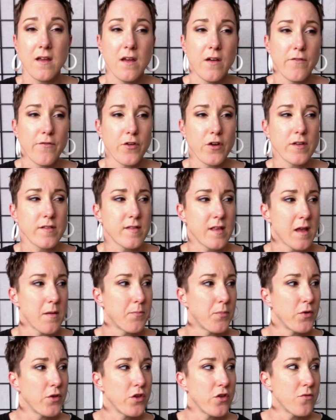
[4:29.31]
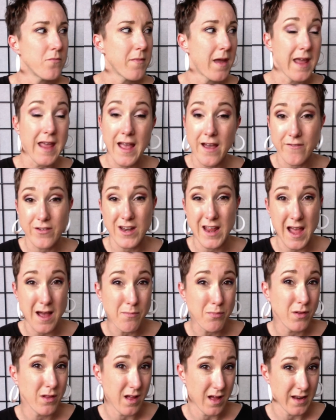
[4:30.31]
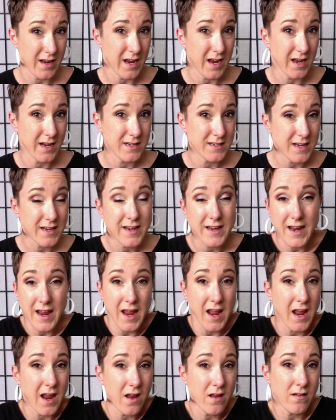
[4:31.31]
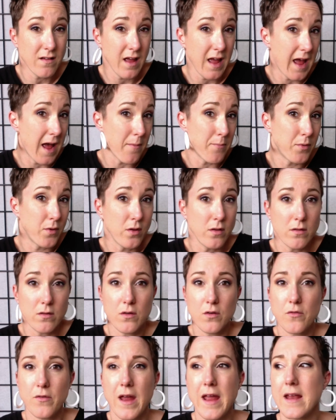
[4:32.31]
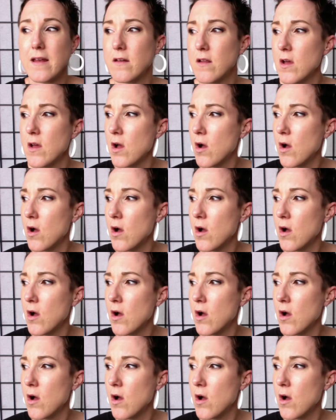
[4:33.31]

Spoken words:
For example, you may have an apple on hand, and an A, apple, great.